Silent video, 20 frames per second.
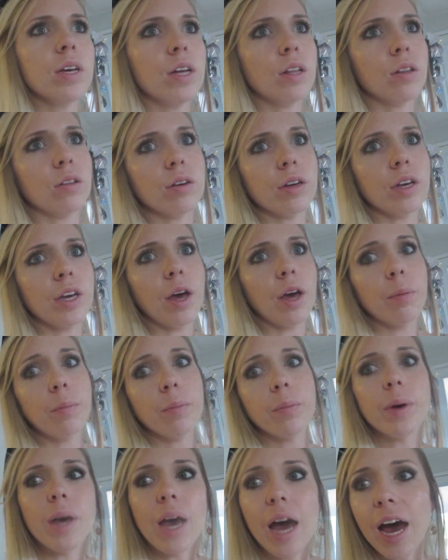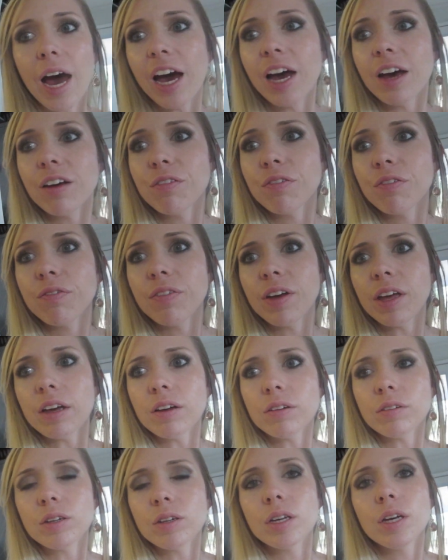long ago. But I have
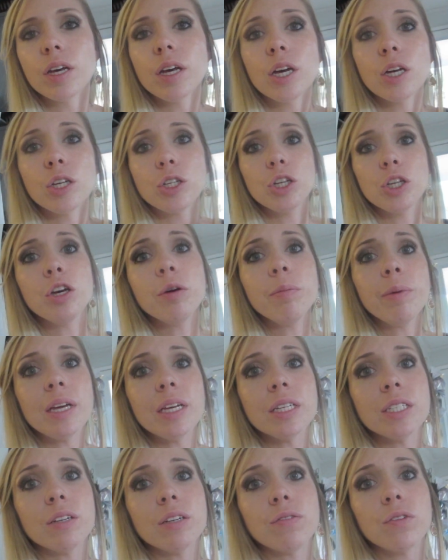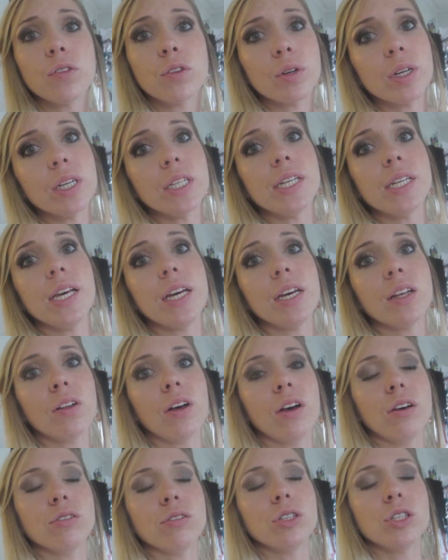found two bins of 3T
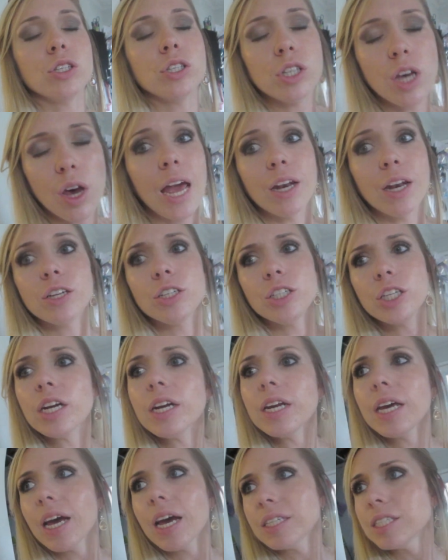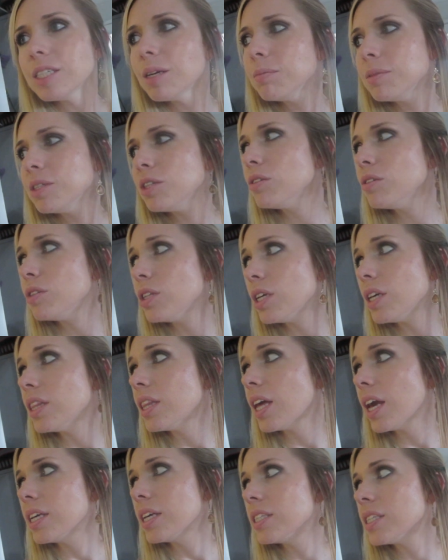clothes. So, and she already has some 2T
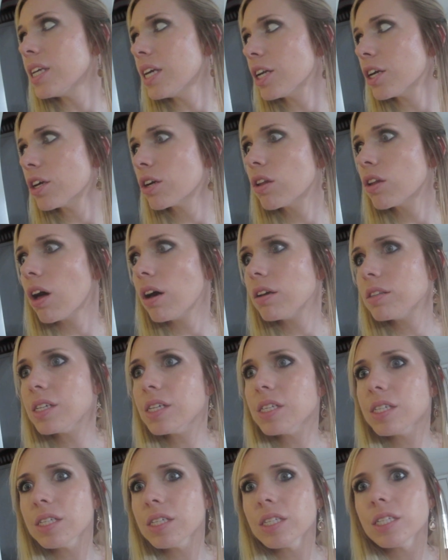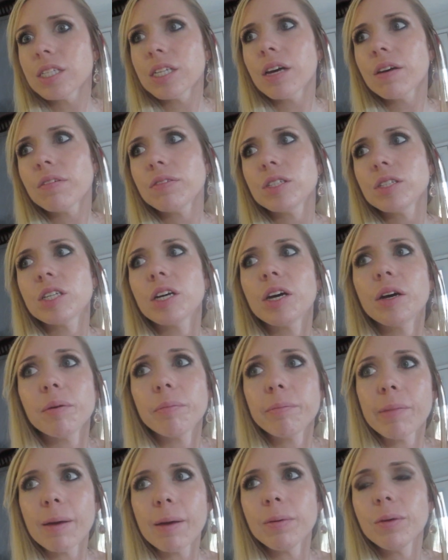things in her closets and stuff. So
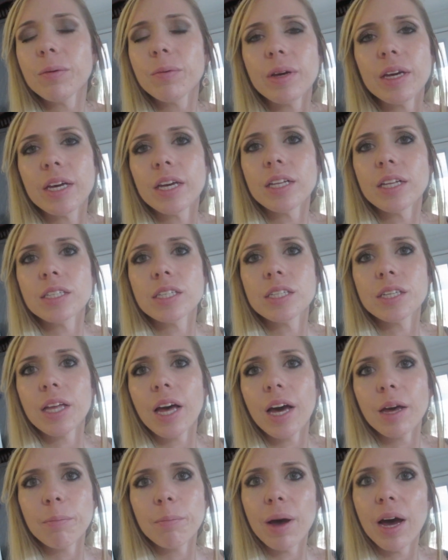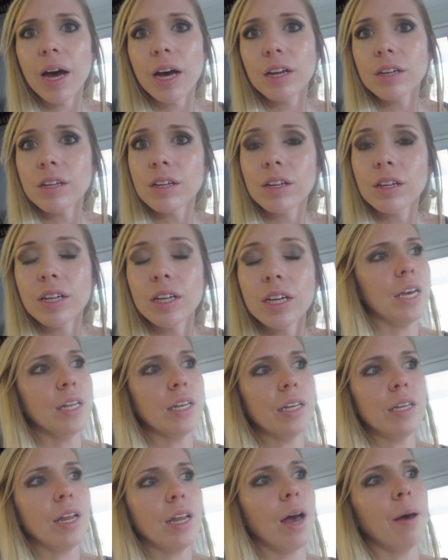maybe we can slide by.
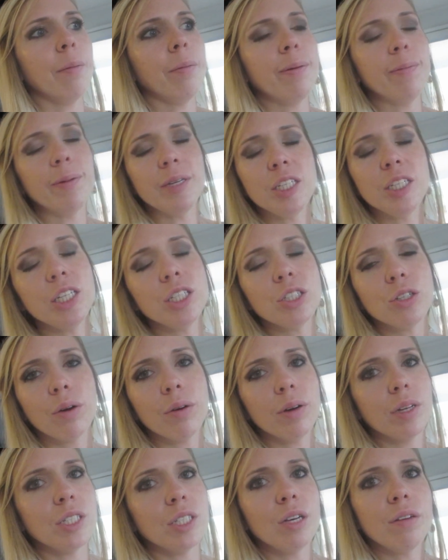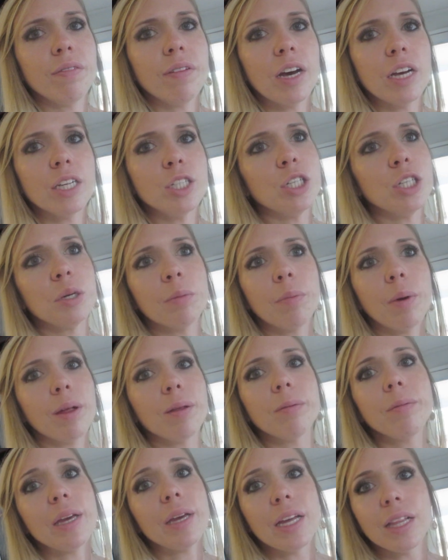And I mean, but she's growing so fast, she could
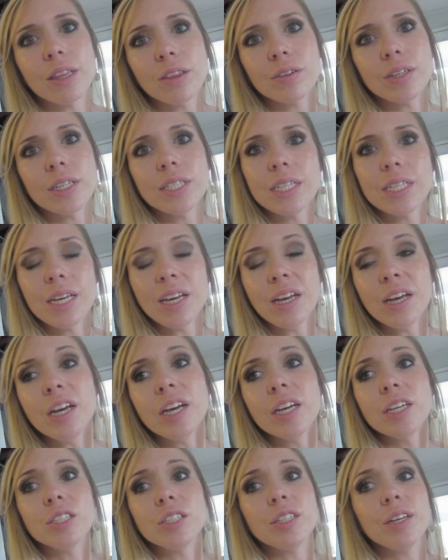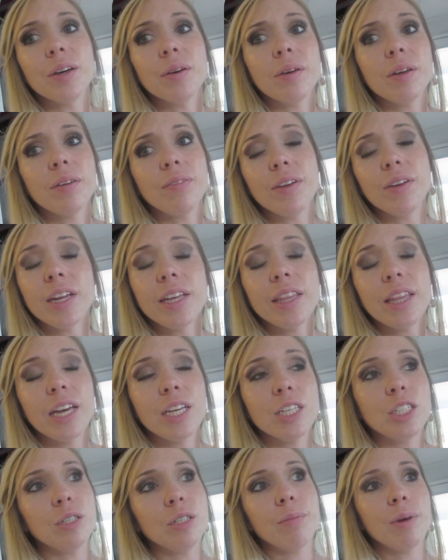probably be in 3T. So if anything,
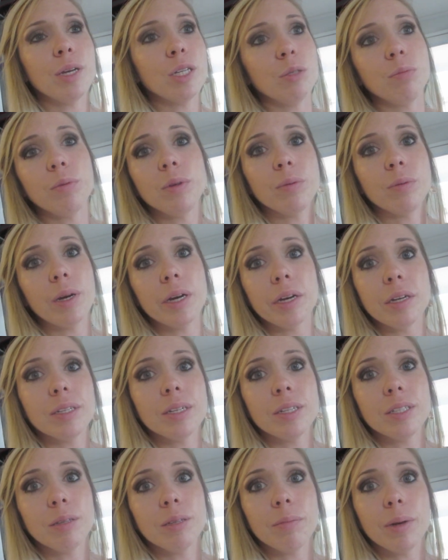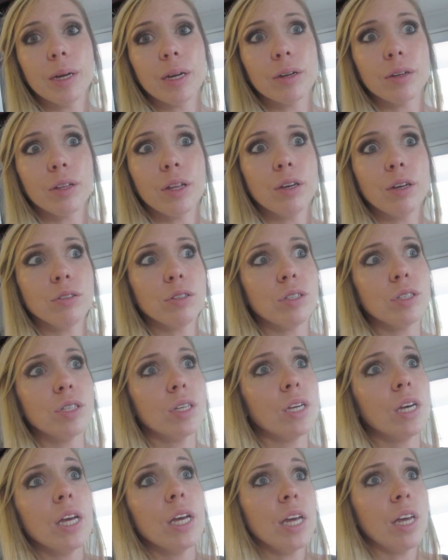she may just be wearing some bigger clothes
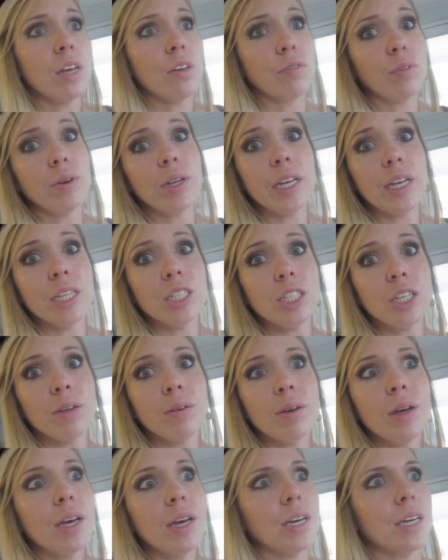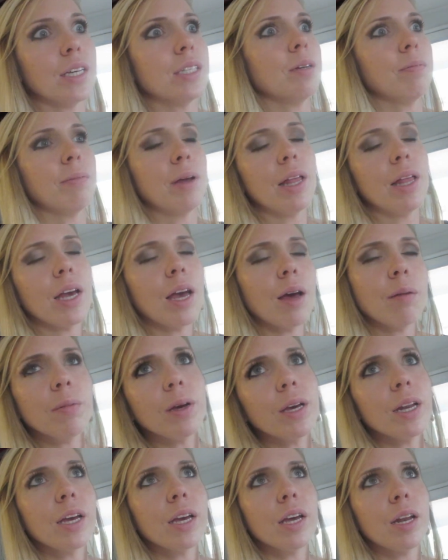if we need to because i'm not like i'm not
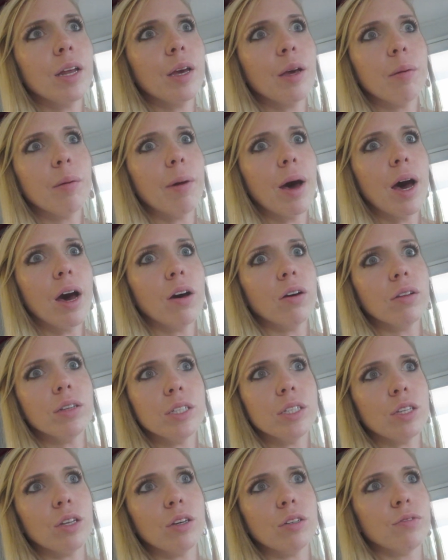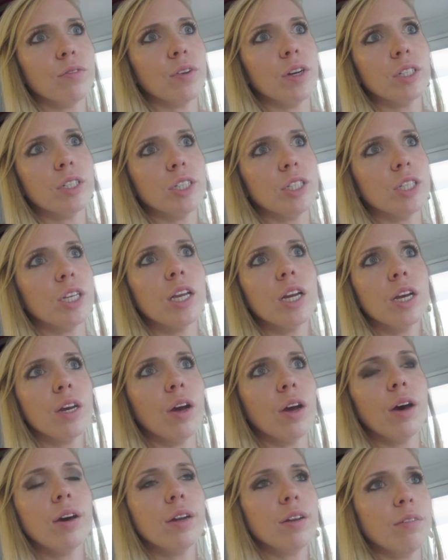gonna, gonna go buy all these clothes first she's gonna grow
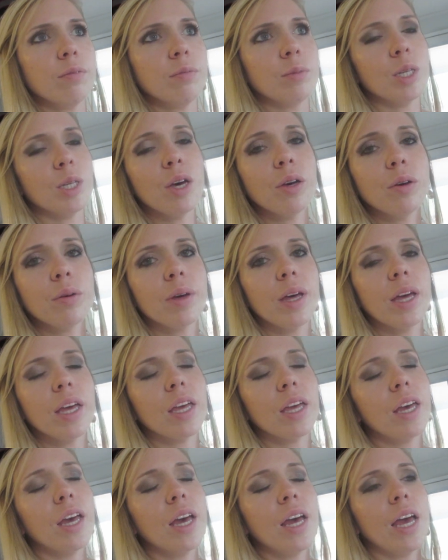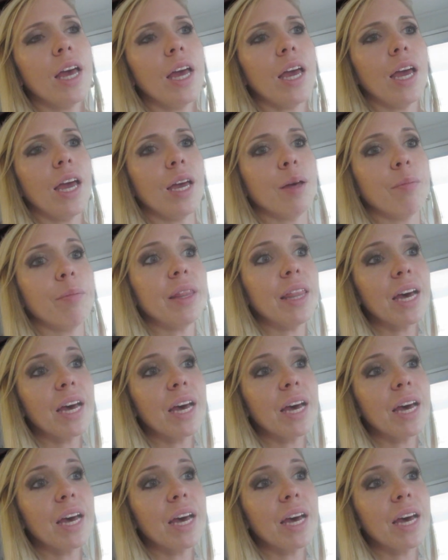out of them so quick and but